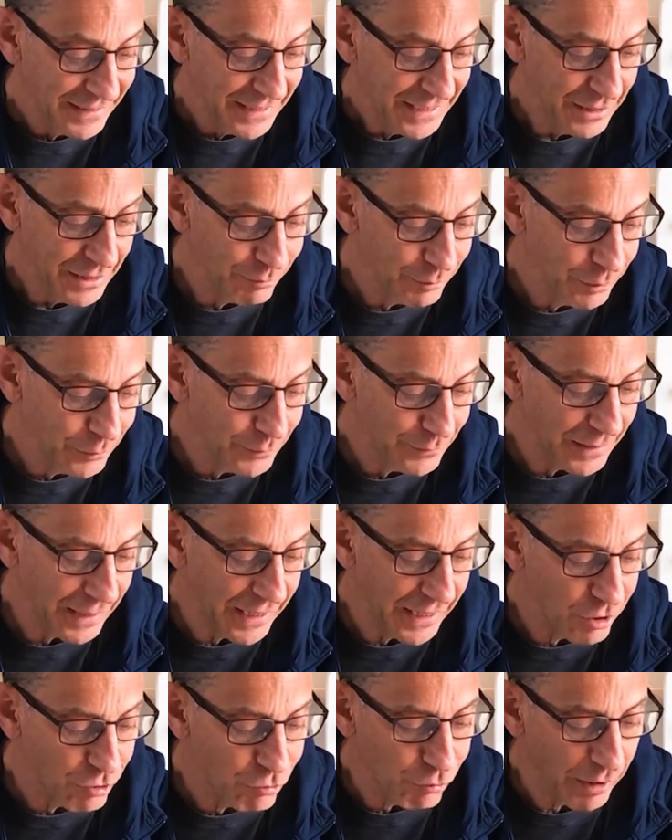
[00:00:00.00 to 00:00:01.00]
He wrote,
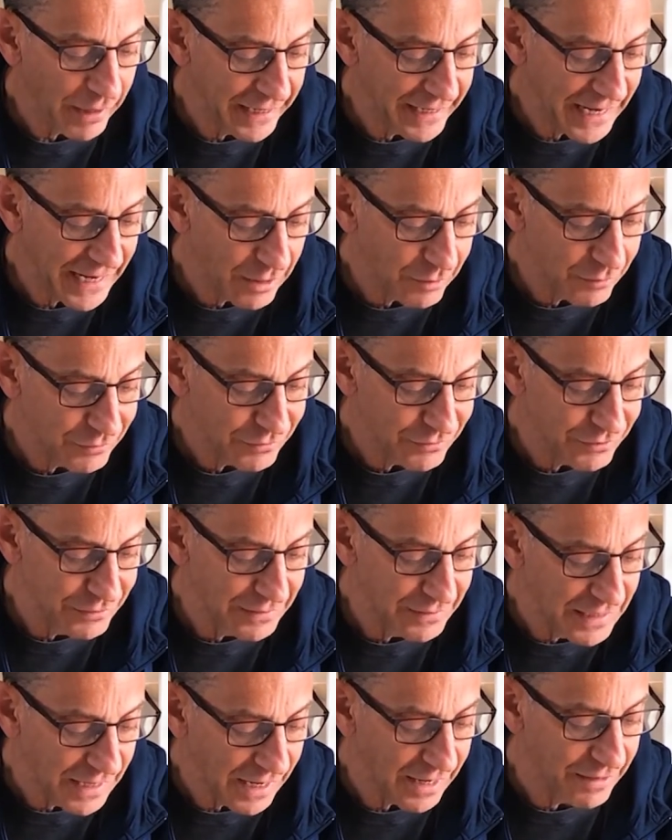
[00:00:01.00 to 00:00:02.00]
"I cried out
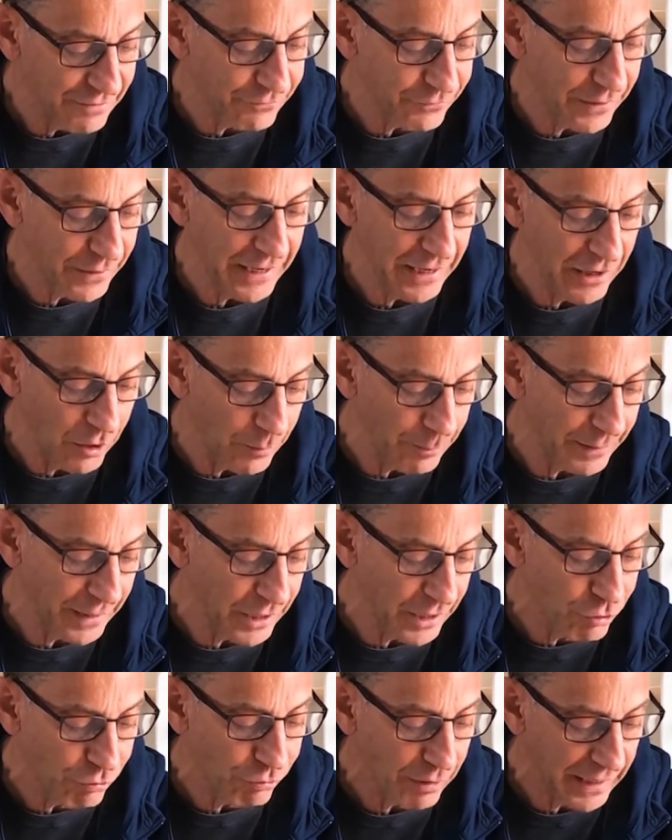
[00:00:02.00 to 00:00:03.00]
to God for help.
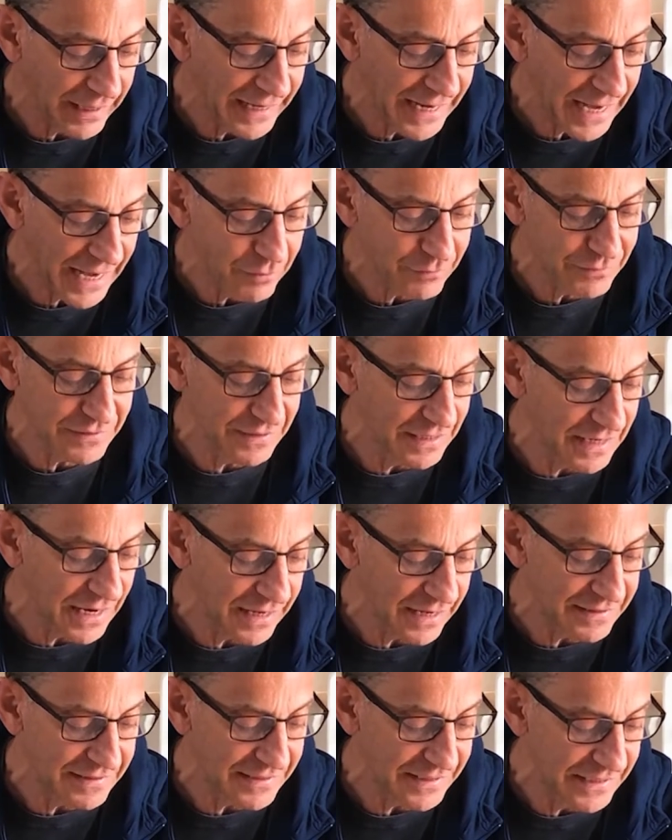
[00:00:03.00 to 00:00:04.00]
I cried out to
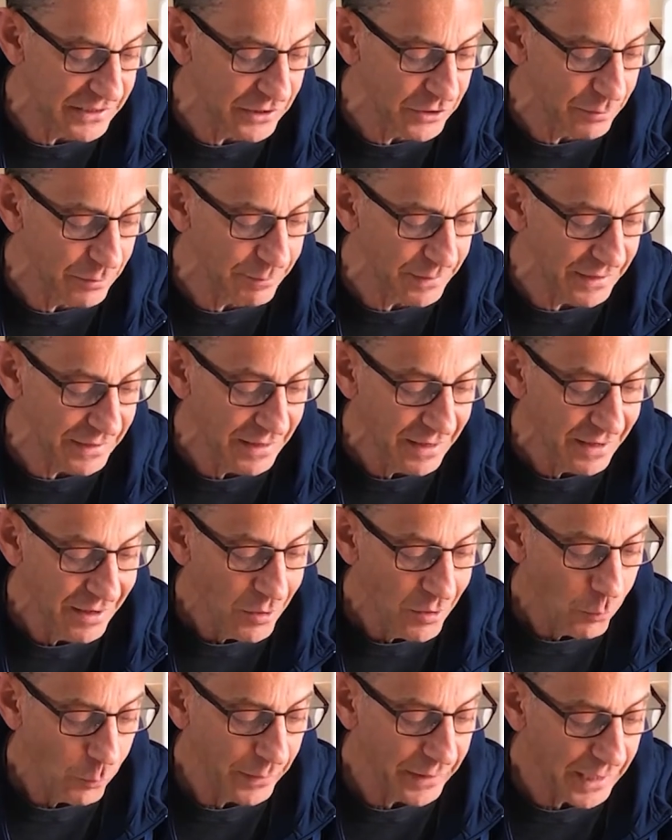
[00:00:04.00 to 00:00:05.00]
God to hear me.
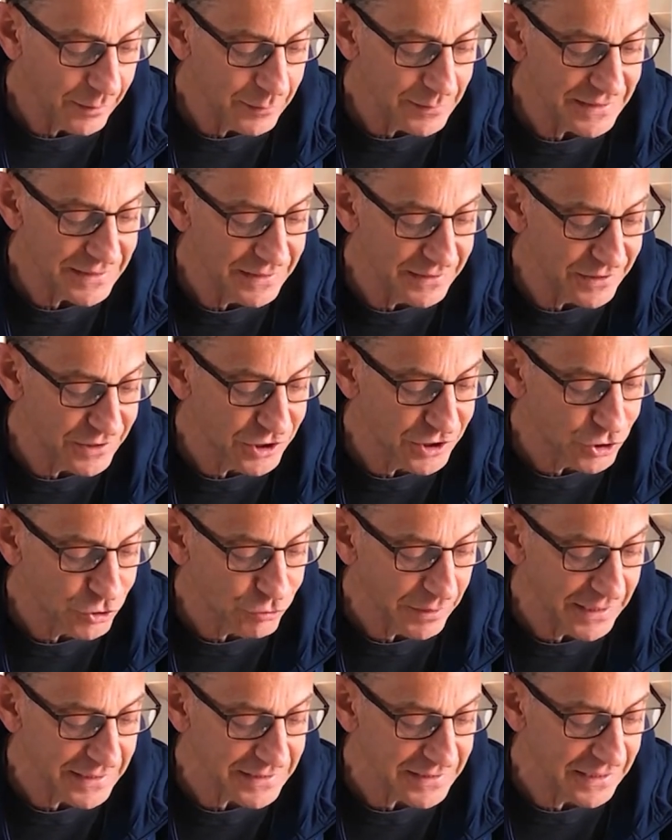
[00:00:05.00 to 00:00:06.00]
When I was in
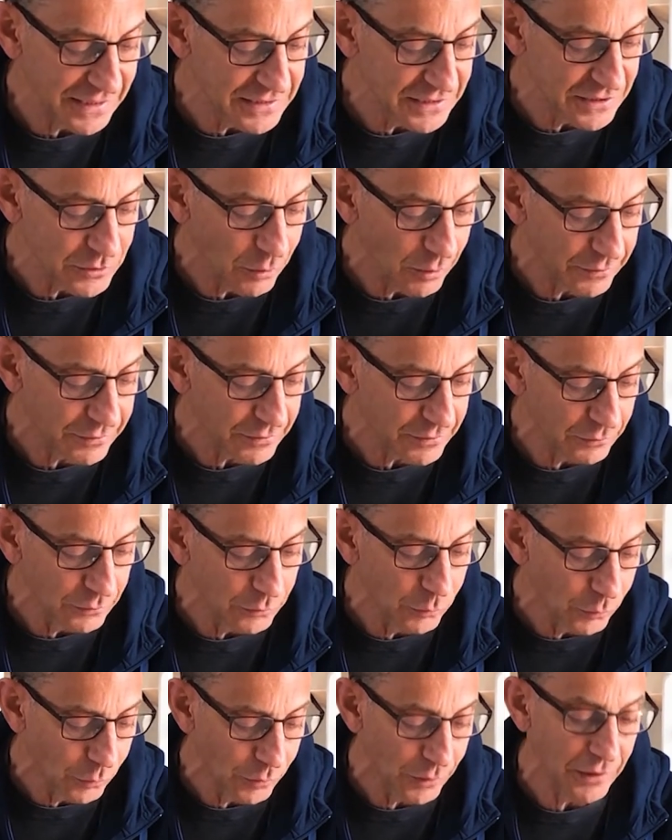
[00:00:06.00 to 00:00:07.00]
distress, I sought the
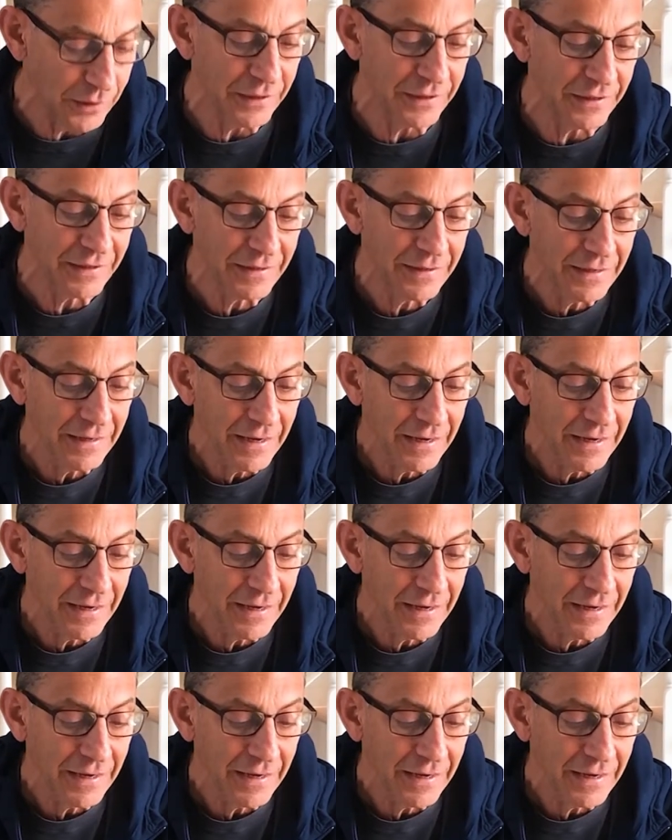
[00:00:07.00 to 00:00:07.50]
Lord."